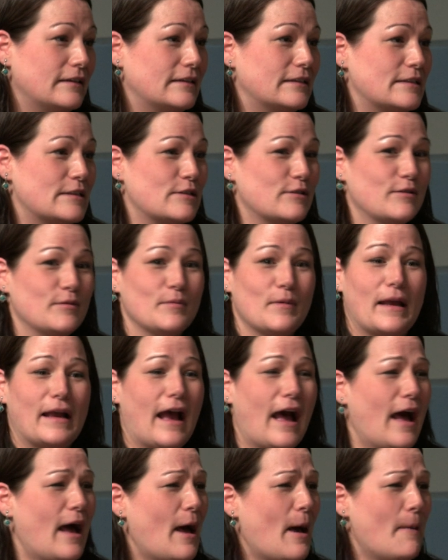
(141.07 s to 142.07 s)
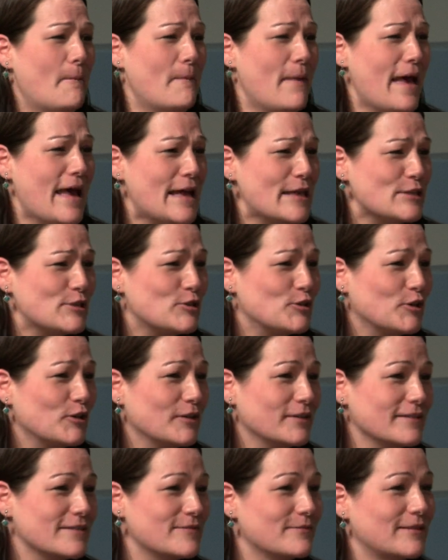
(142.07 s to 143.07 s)
And so I'm like,
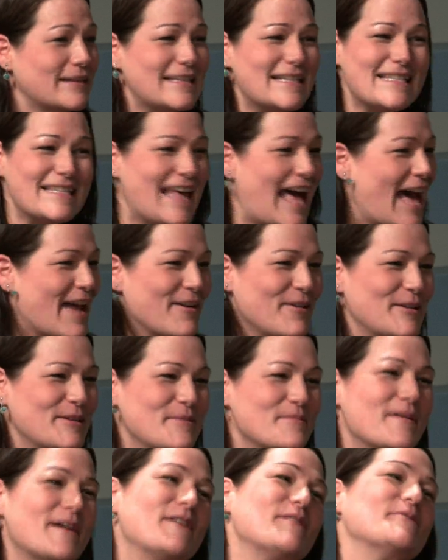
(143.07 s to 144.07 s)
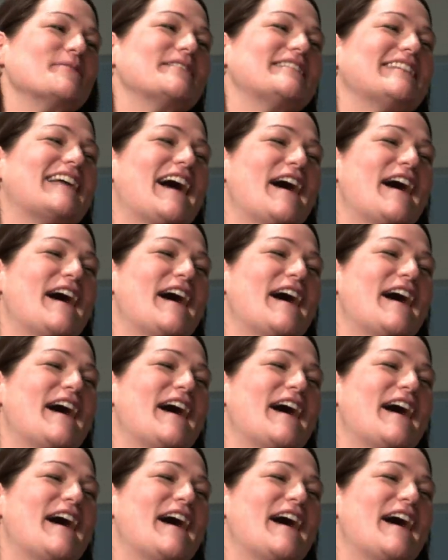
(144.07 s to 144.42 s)
master's? What is that all about?